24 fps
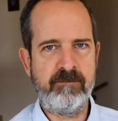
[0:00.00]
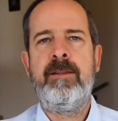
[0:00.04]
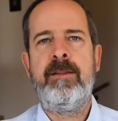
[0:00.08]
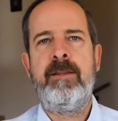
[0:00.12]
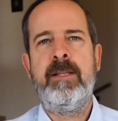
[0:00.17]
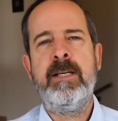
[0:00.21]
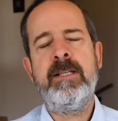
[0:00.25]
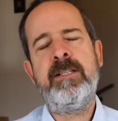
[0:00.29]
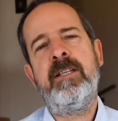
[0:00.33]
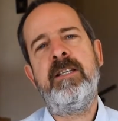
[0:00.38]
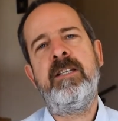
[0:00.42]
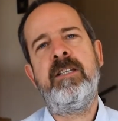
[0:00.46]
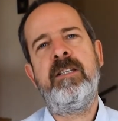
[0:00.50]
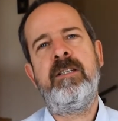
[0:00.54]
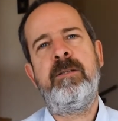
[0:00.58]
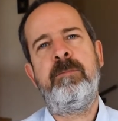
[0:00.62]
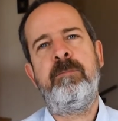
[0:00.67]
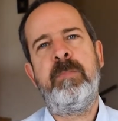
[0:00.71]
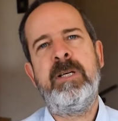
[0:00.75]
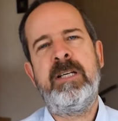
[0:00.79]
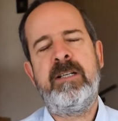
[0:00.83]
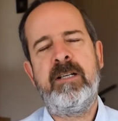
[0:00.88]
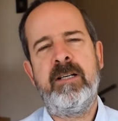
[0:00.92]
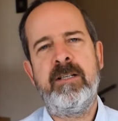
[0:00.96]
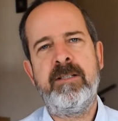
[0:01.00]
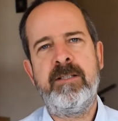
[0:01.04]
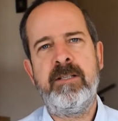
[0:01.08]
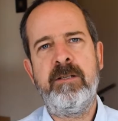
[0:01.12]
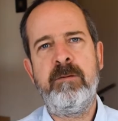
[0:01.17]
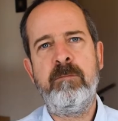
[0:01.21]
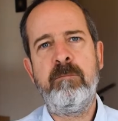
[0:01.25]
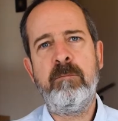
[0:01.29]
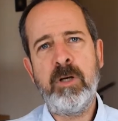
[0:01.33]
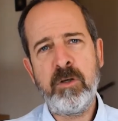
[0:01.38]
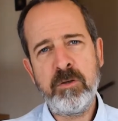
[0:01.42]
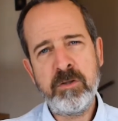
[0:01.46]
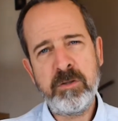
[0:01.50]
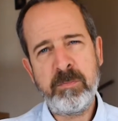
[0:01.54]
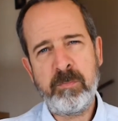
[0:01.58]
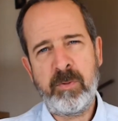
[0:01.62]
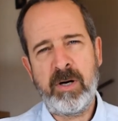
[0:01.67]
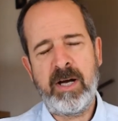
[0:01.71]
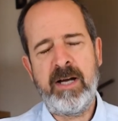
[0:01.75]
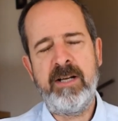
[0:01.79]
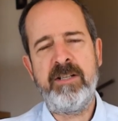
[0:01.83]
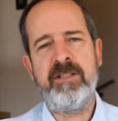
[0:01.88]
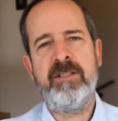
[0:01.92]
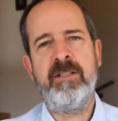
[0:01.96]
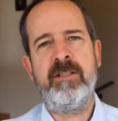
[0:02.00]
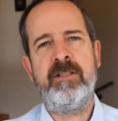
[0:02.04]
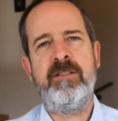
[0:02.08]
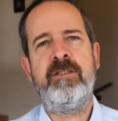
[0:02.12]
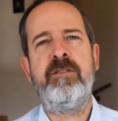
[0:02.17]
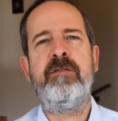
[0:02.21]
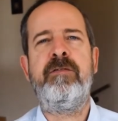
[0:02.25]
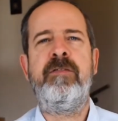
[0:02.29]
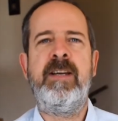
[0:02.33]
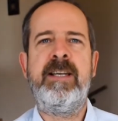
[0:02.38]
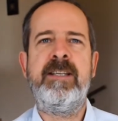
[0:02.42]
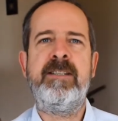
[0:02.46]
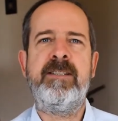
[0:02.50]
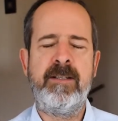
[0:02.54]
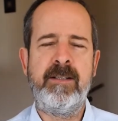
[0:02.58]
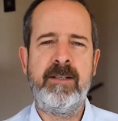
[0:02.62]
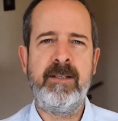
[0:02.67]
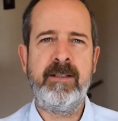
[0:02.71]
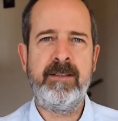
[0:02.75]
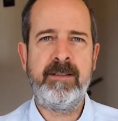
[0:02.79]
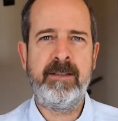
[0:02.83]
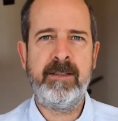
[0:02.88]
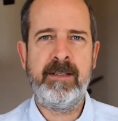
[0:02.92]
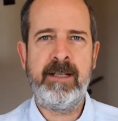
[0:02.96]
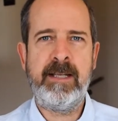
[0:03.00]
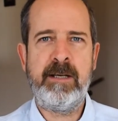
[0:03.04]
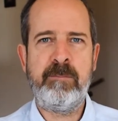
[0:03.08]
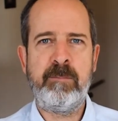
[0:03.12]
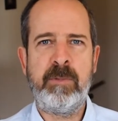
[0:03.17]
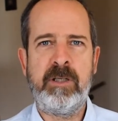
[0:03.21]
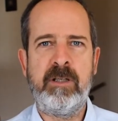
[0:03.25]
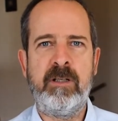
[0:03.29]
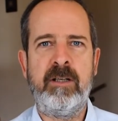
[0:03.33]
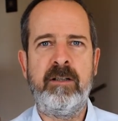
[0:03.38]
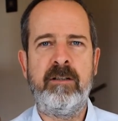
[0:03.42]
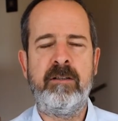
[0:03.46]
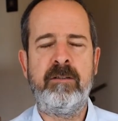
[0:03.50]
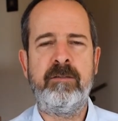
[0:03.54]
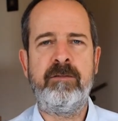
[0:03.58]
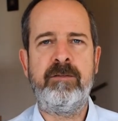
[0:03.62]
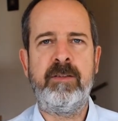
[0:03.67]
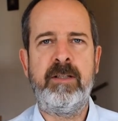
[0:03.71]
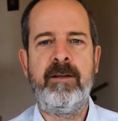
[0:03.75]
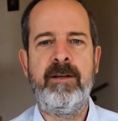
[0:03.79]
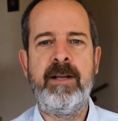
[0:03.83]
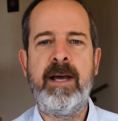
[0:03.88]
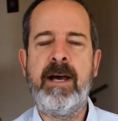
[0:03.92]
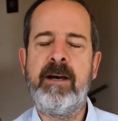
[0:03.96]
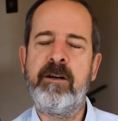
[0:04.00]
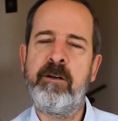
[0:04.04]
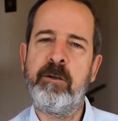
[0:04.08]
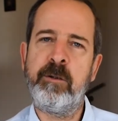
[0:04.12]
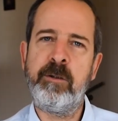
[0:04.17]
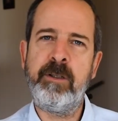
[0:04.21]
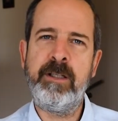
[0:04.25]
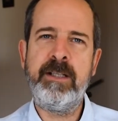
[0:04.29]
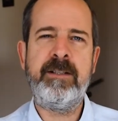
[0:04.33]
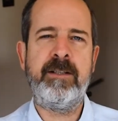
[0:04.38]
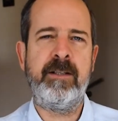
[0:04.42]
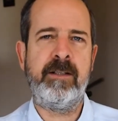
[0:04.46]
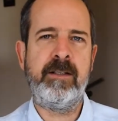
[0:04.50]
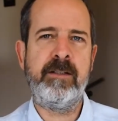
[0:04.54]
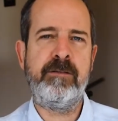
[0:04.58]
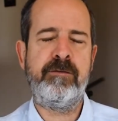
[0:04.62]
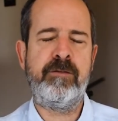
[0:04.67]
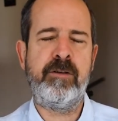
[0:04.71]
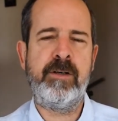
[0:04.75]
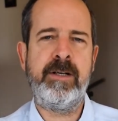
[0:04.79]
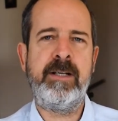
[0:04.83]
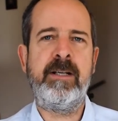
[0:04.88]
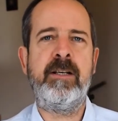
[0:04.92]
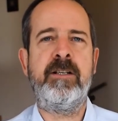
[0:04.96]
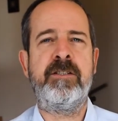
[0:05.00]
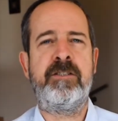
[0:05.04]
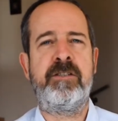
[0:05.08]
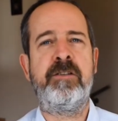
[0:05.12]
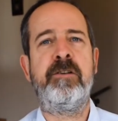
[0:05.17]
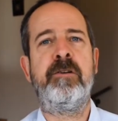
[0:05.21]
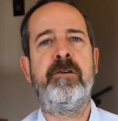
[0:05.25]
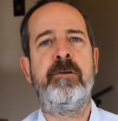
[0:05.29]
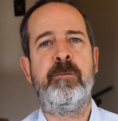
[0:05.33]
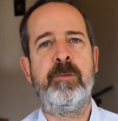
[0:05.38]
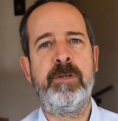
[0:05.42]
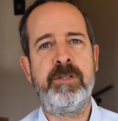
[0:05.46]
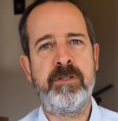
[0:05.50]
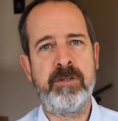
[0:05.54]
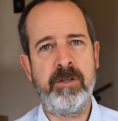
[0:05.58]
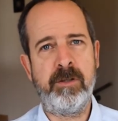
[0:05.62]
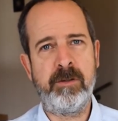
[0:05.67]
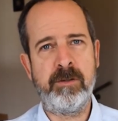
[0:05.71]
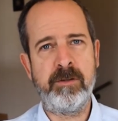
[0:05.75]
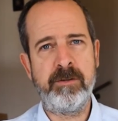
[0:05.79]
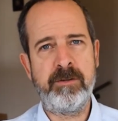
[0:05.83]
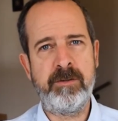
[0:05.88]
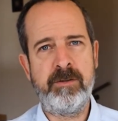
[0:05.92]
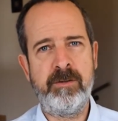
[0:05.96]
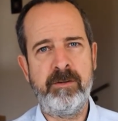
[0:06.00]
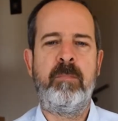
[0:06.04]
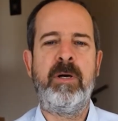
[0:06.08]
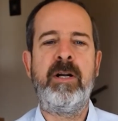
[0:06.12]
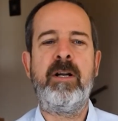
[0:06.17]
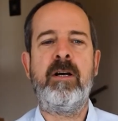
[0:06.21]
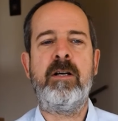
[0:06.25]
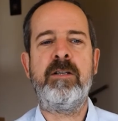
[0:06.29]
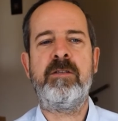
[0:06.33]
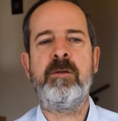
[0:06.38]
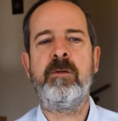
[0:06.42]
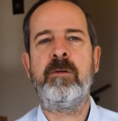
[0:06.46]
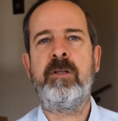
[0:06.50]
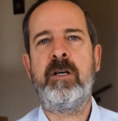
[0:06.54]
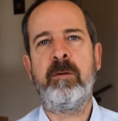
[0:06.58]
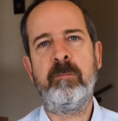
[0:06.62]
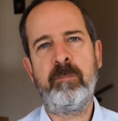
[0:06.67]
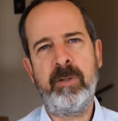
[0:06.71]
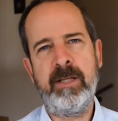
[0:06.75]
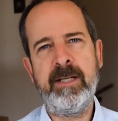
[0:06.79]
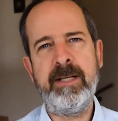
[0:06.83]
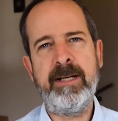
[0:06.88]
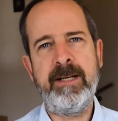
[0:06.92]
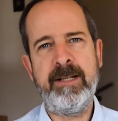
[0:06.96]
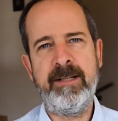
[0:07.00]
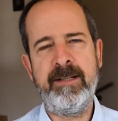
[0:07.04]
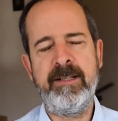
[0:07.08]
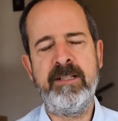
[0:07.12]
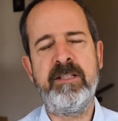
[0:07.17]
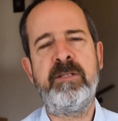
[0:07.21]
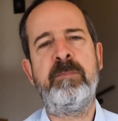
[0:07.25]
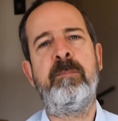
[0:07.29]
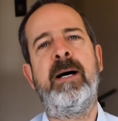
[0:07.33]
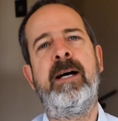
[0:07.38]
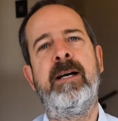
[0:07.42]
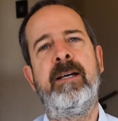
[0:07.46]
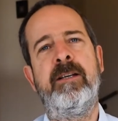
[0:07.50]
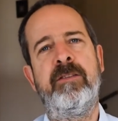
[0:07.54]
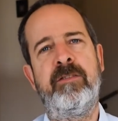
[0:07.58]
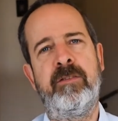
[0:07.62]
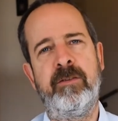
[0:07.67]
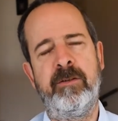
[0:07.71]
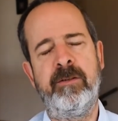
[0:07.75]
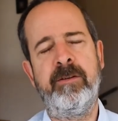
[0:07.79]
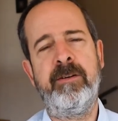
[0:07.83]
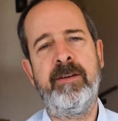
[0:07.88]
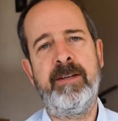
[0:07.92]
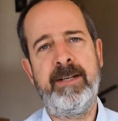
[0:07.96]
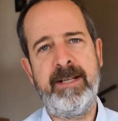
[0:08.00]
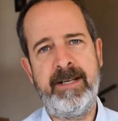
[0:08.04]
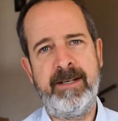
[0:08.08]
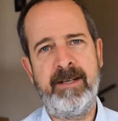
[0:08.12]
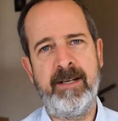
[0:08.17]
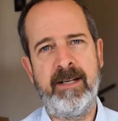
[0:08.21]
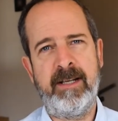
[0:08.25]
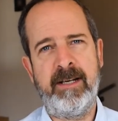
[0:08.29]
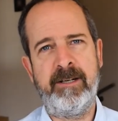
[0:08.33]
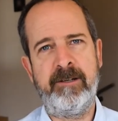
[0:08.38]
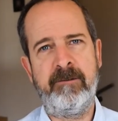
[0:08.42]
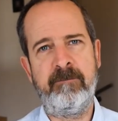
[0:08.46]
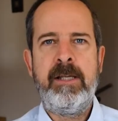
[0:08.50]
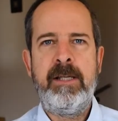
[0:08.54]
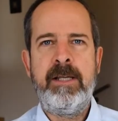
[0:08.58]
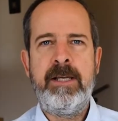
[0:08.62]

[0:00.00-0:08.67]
This is because in most projects you face the dilemma of not only delivering a certain result, but also completing this by a certain deadline.